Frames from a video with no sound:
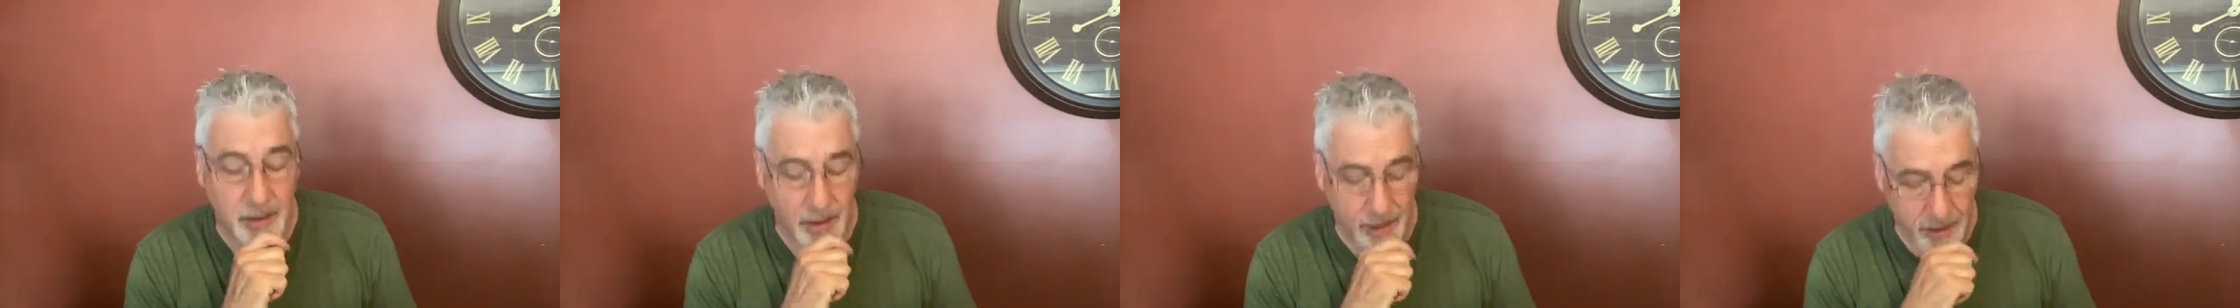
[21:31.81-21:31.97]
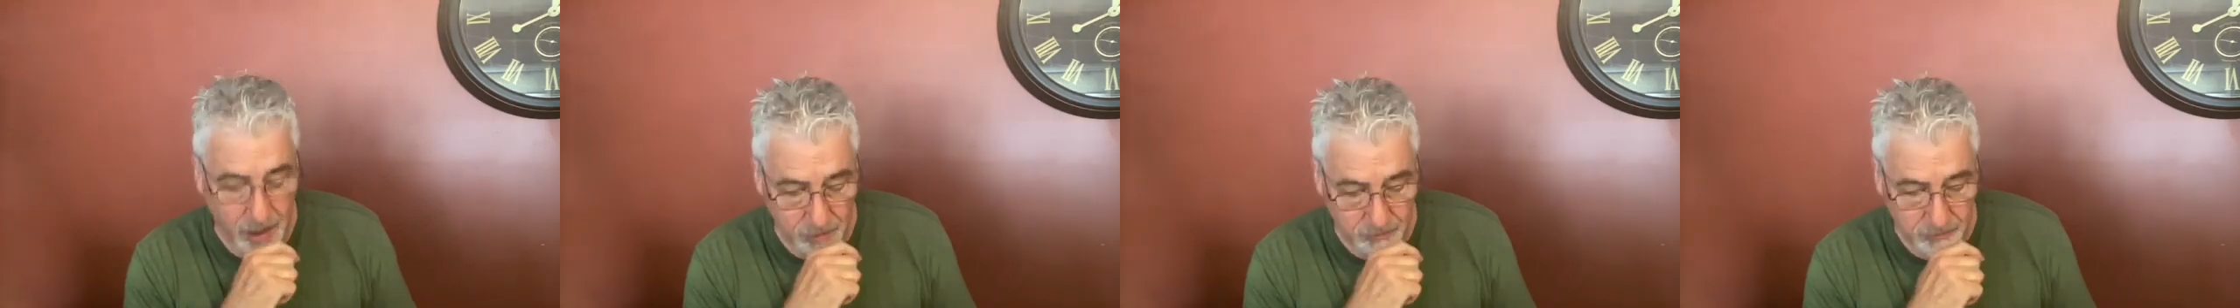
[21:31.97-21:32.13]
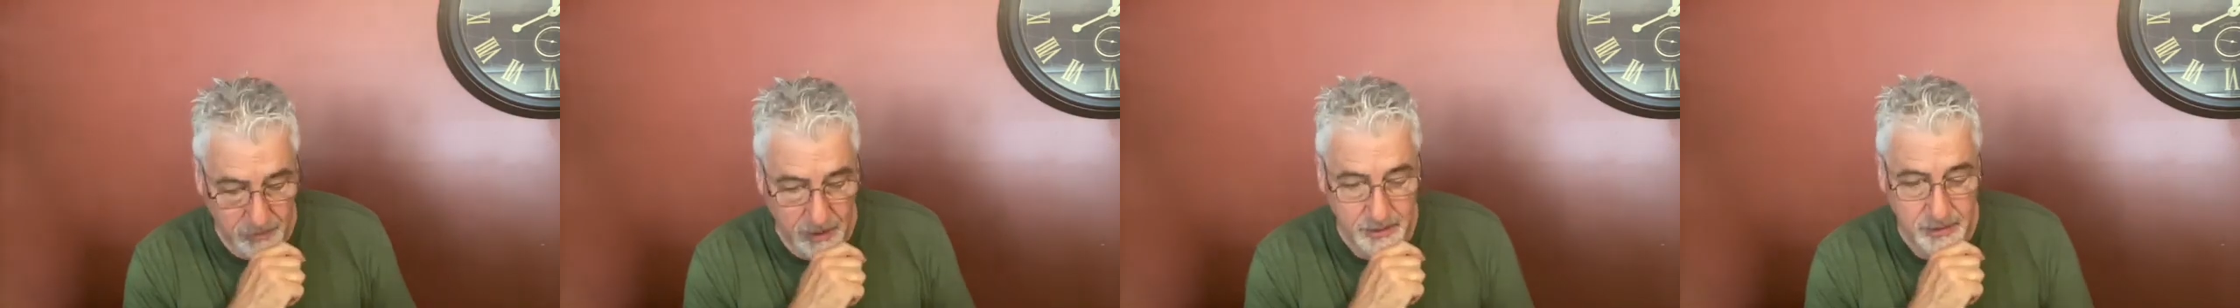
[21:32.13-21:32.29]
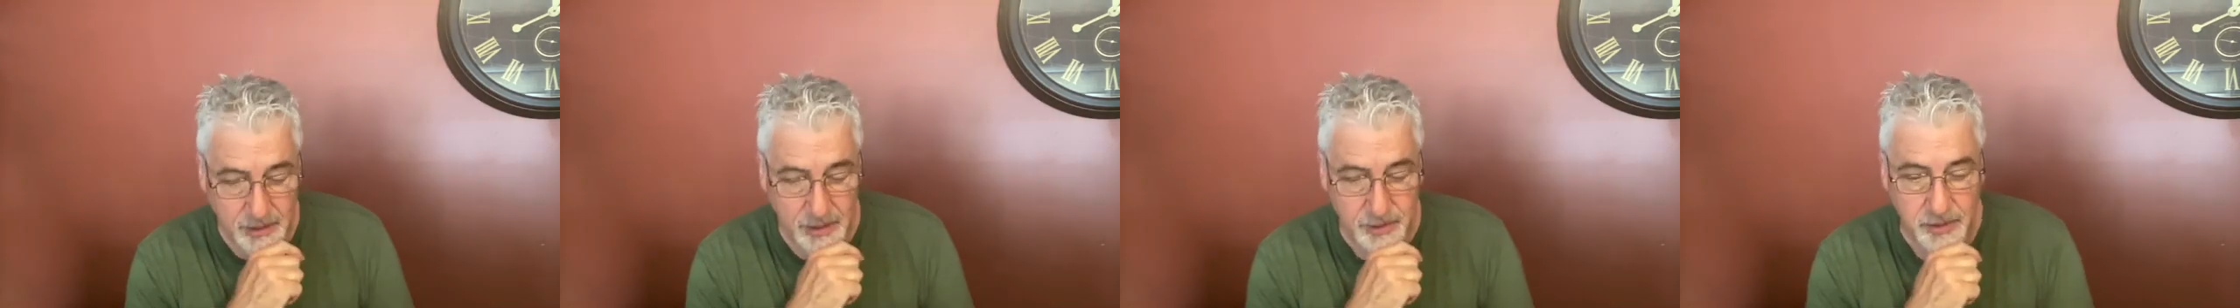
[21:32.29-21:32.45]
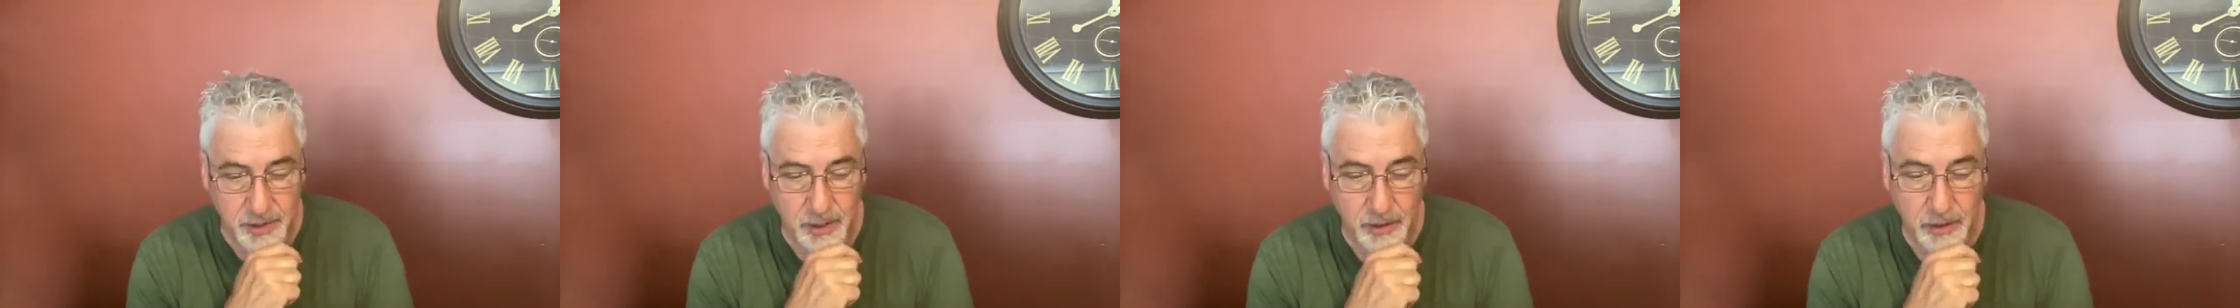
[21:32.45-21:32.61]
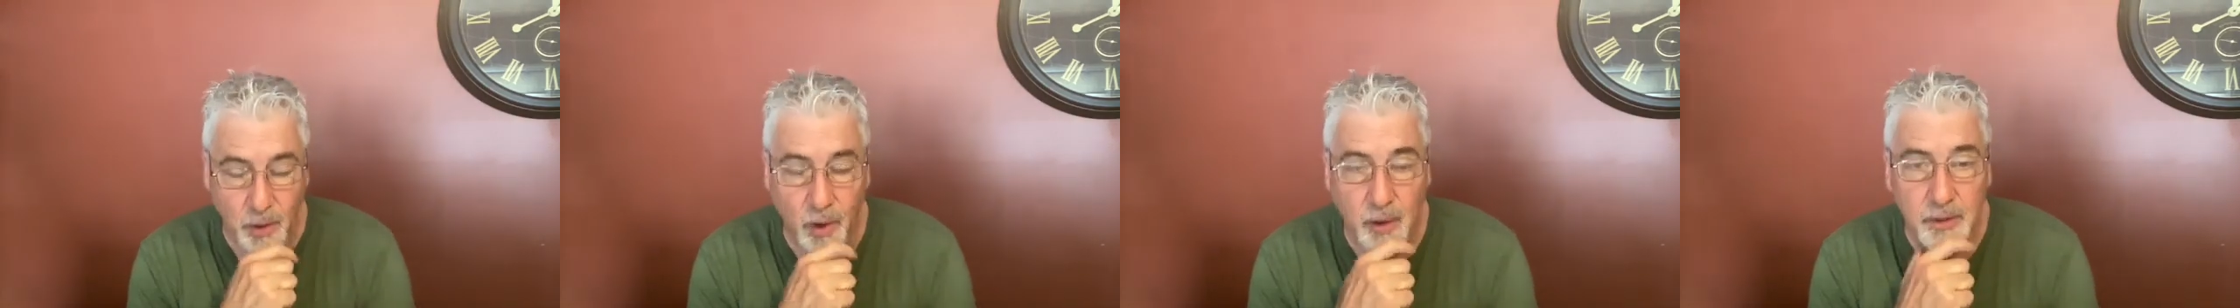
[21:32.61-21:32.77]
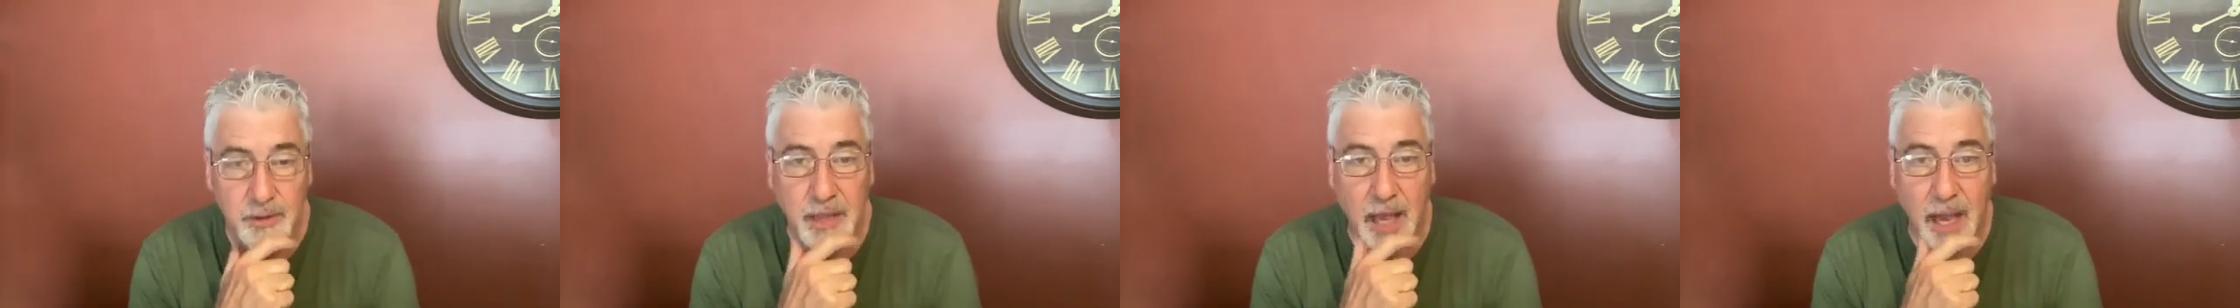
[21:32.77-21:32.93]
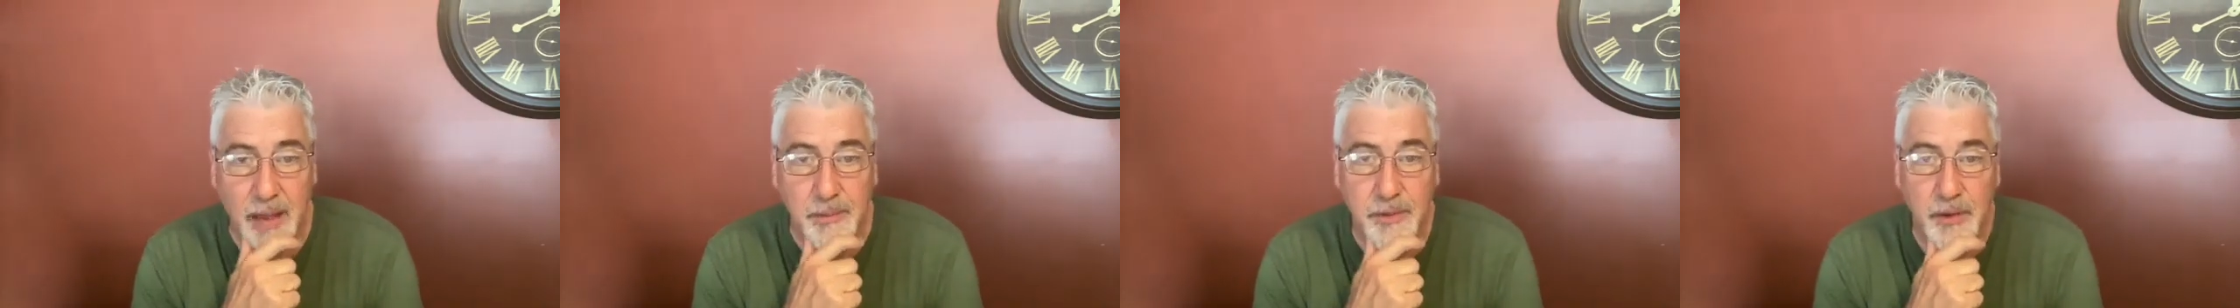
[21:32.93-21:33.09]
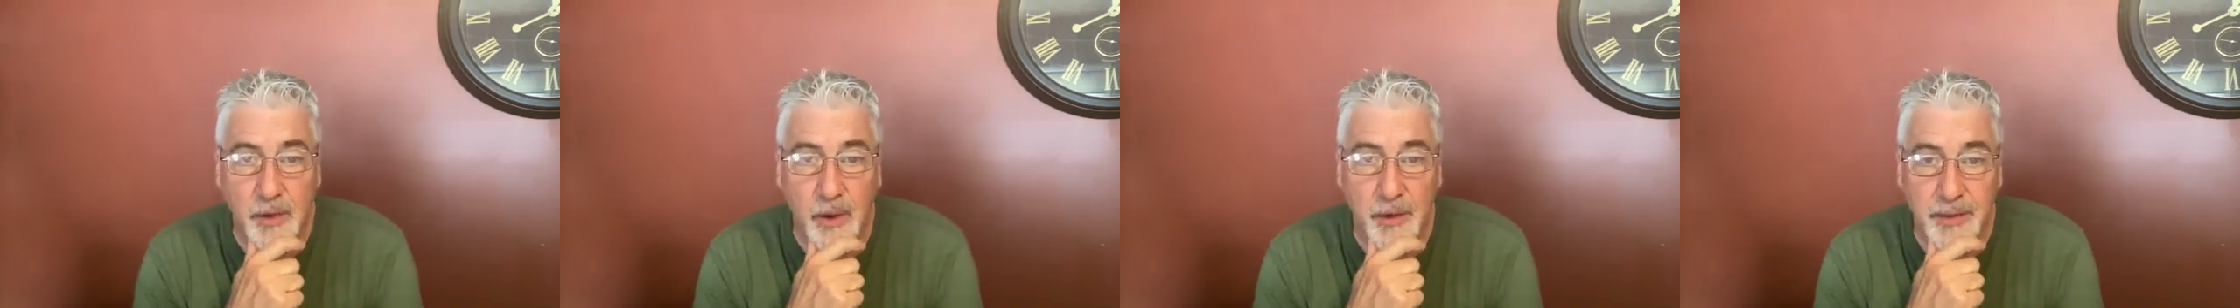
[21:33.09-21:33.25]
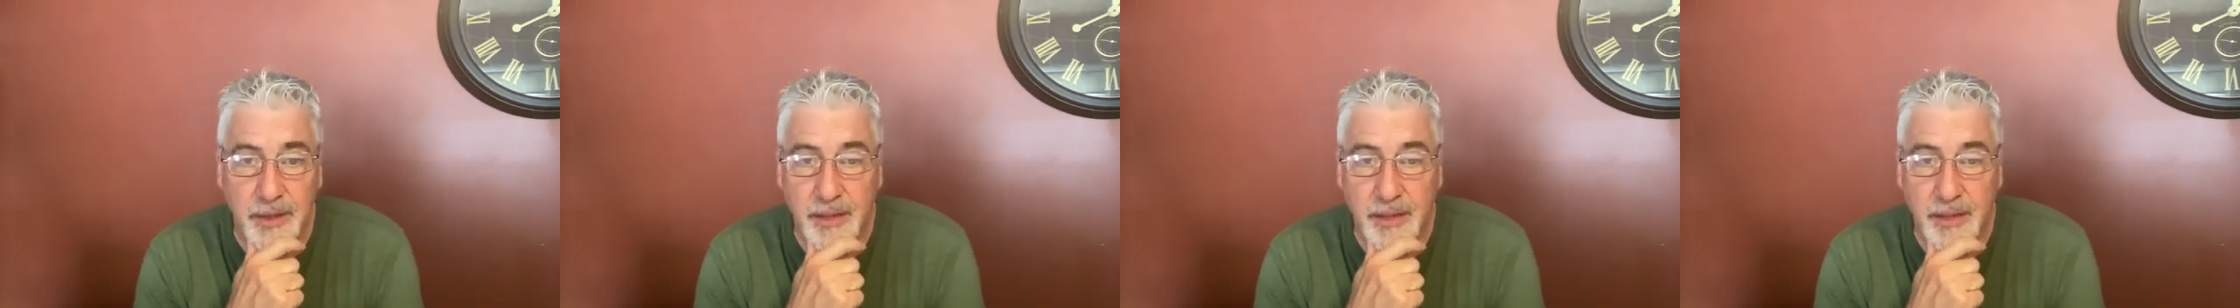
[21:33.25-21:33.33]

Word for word: I, I, read this a long time ago